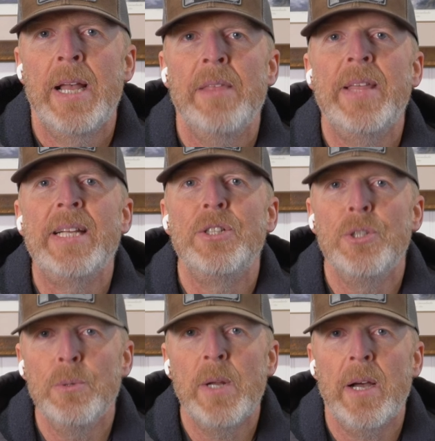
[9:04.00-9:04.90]
they
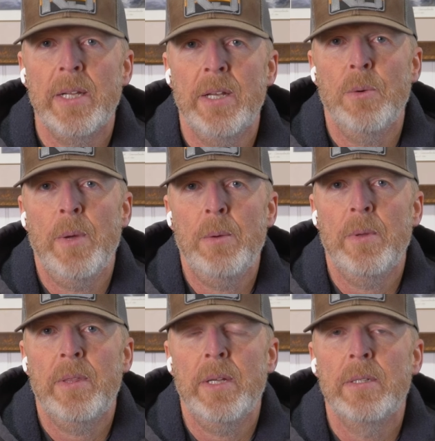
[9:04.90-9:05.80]
do not get away
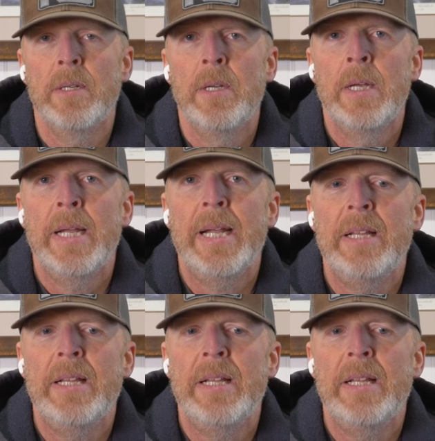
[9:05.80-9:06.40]
with it.